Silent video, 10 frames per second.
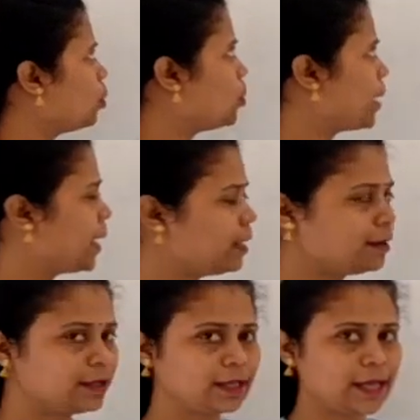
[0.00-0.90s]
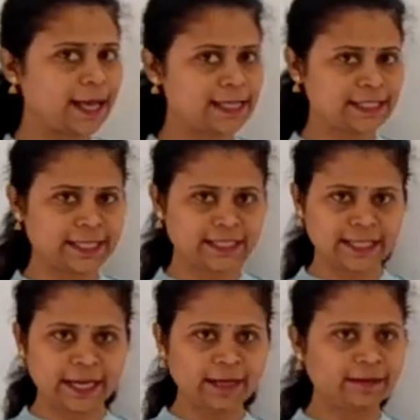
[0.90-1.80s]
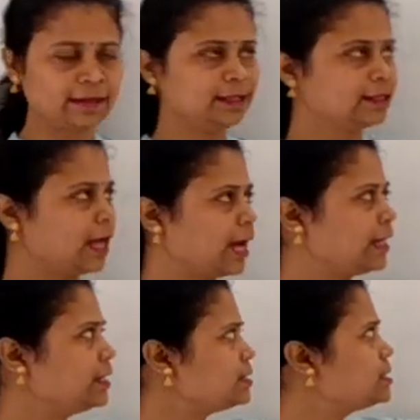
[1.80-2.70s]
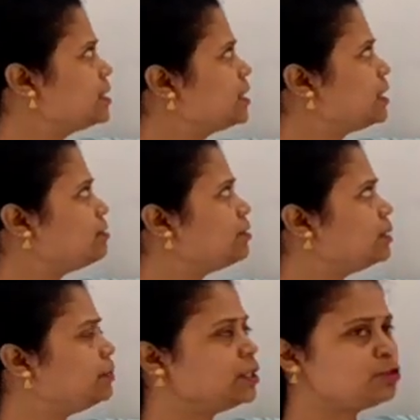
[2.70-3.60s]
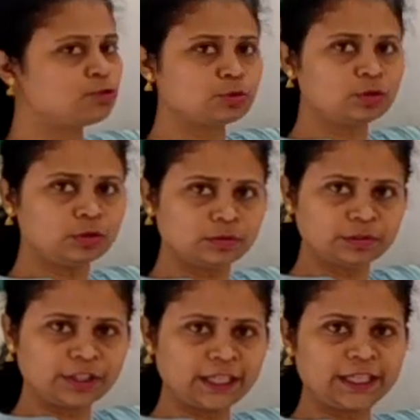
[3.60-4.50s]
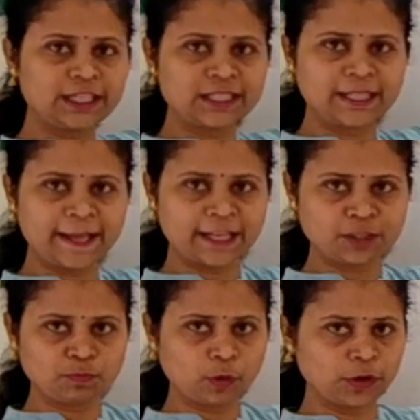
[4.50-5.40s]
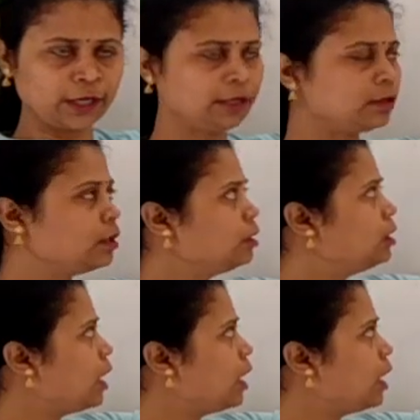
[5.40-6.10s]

Where, as I said, the highest degree will be 2. Degree is the exponent.